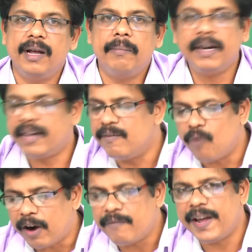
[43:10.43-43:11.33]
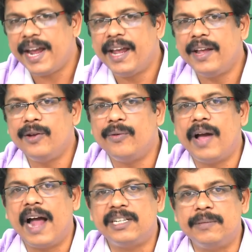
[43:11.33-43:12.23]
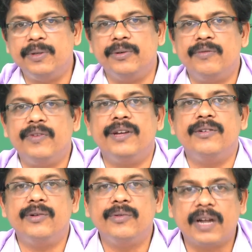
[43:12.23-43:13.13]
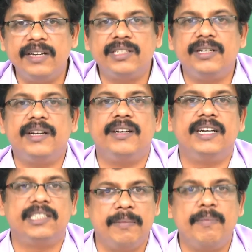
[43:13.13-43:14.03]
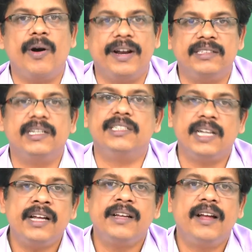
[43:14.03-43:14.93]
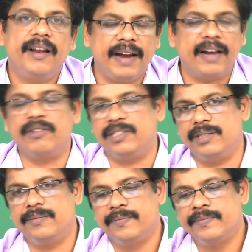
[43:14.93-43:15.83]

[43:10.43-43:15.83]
But in what way you attribute, you consider its importance is a real question.